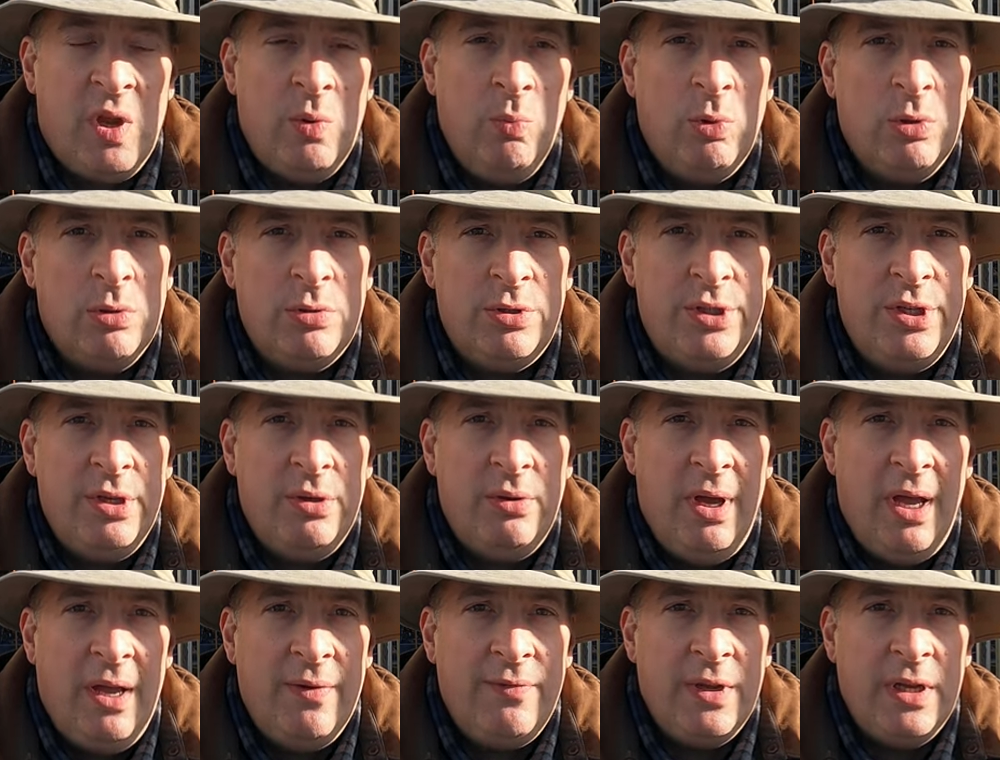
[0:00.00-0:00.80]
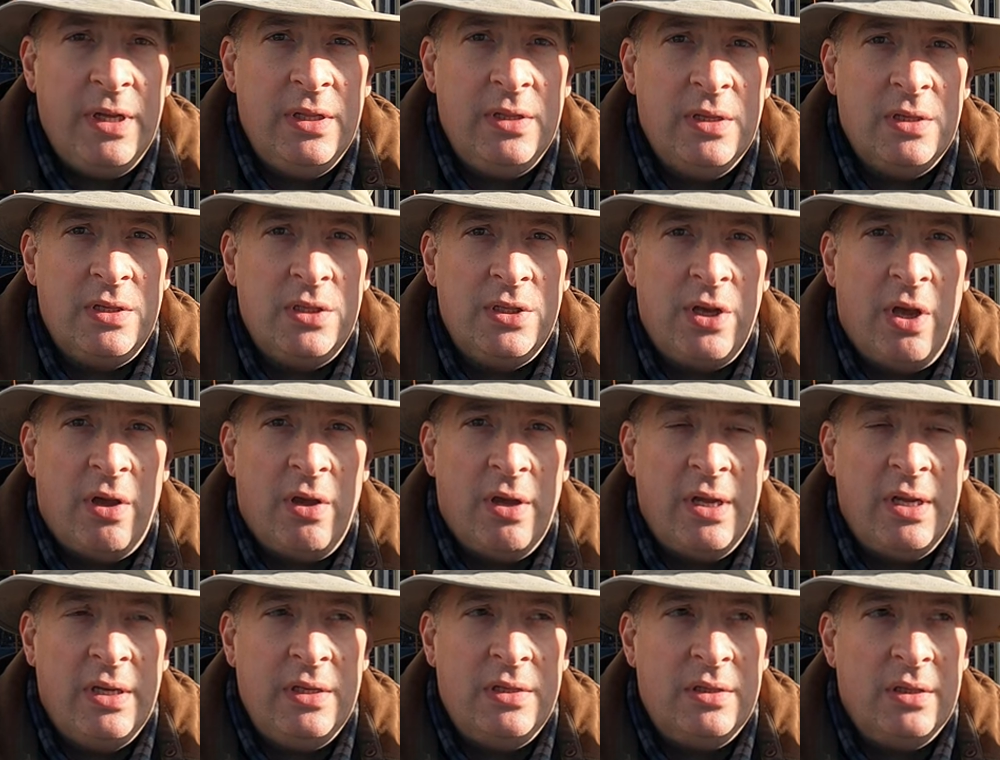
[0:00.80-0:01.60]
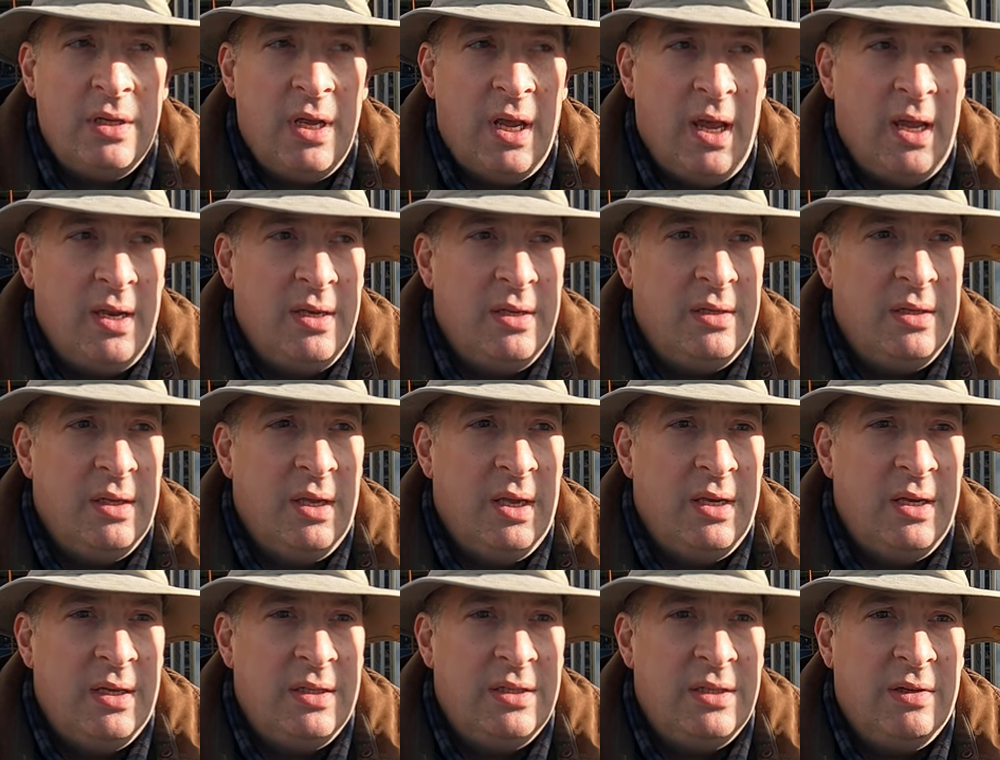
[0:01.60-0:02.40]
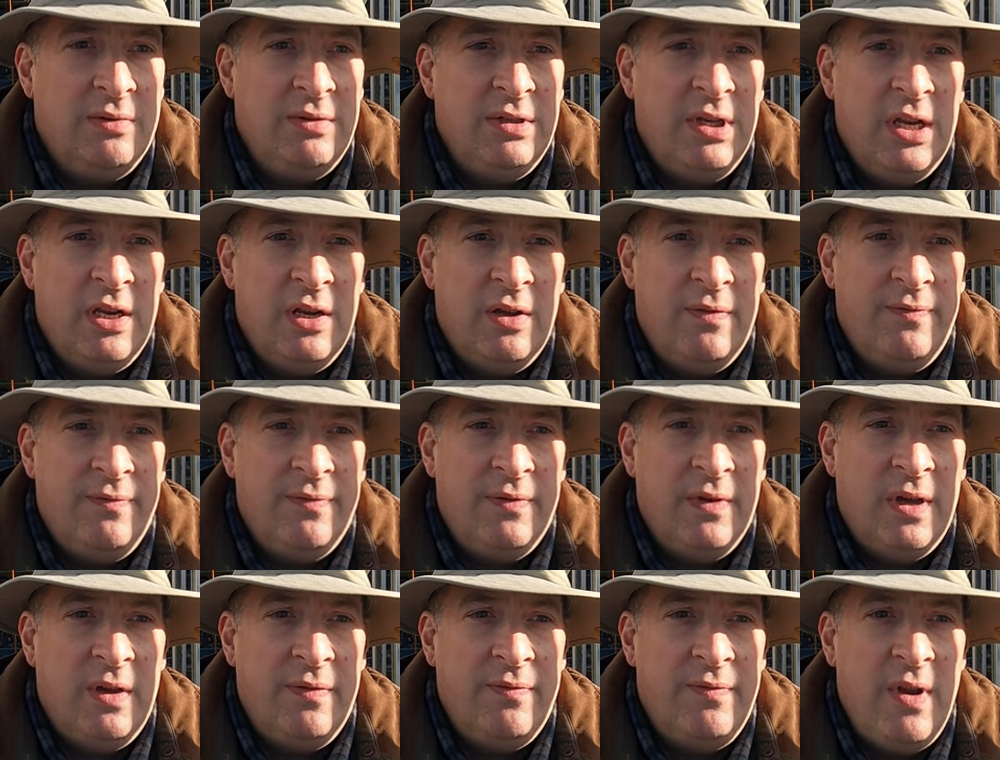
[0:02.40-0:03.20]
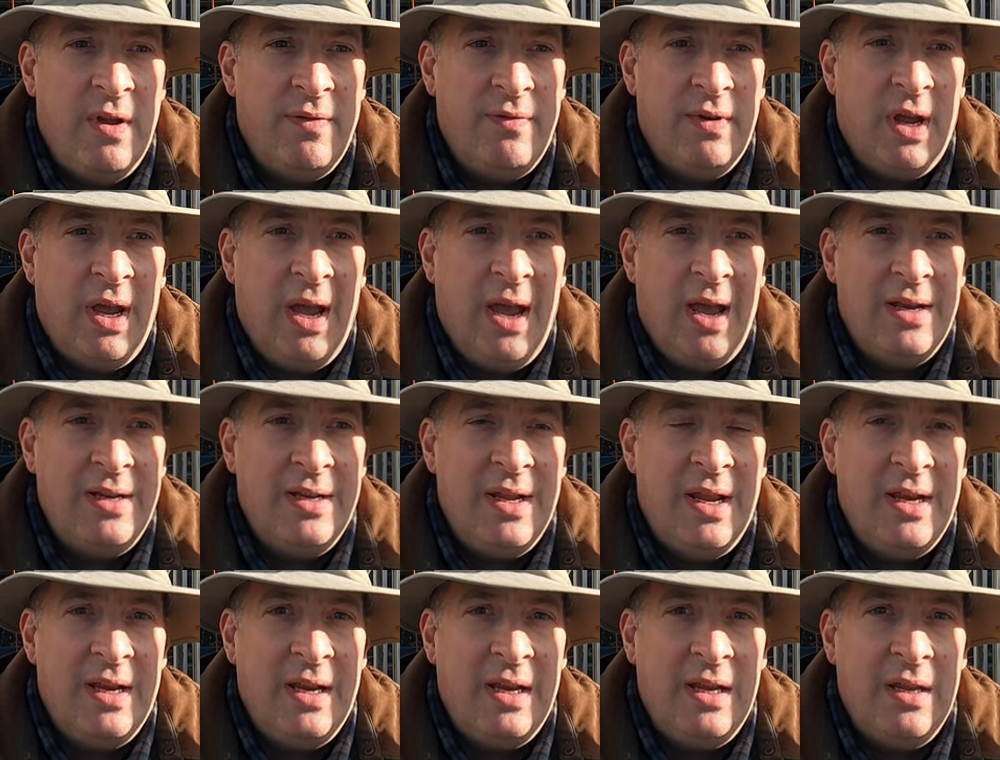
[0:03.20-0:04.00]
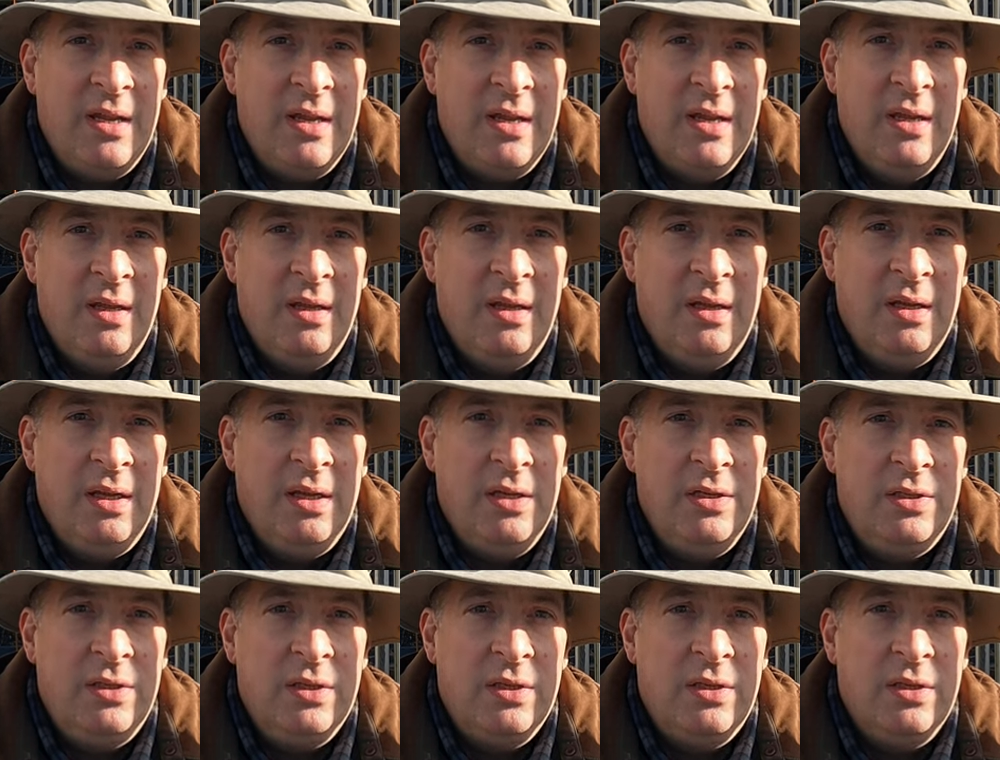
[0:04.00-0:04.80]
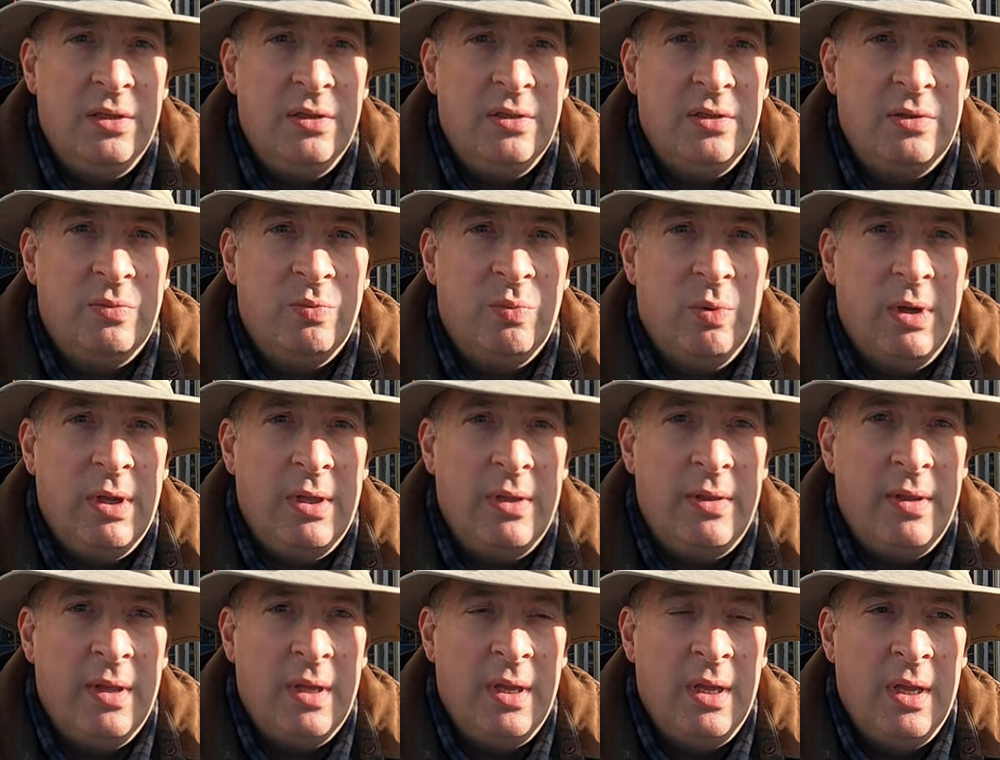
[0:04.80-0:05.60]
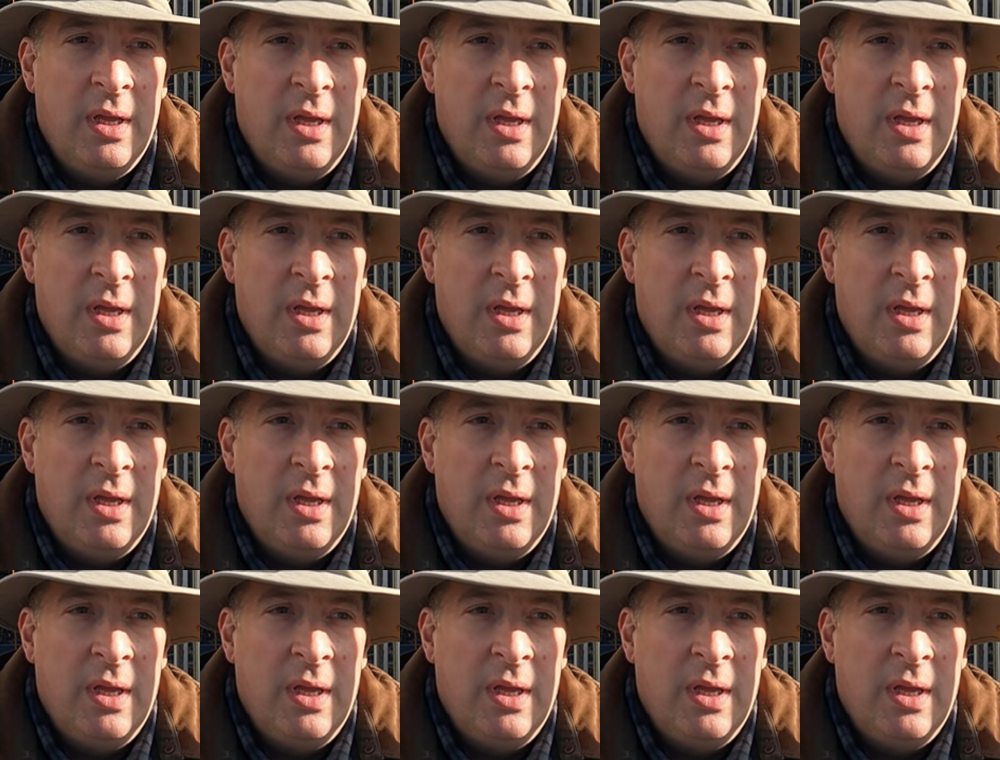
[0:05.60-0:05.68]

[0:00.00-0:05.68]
We'll still have it in the sides, and as I said, I've never had any incidents with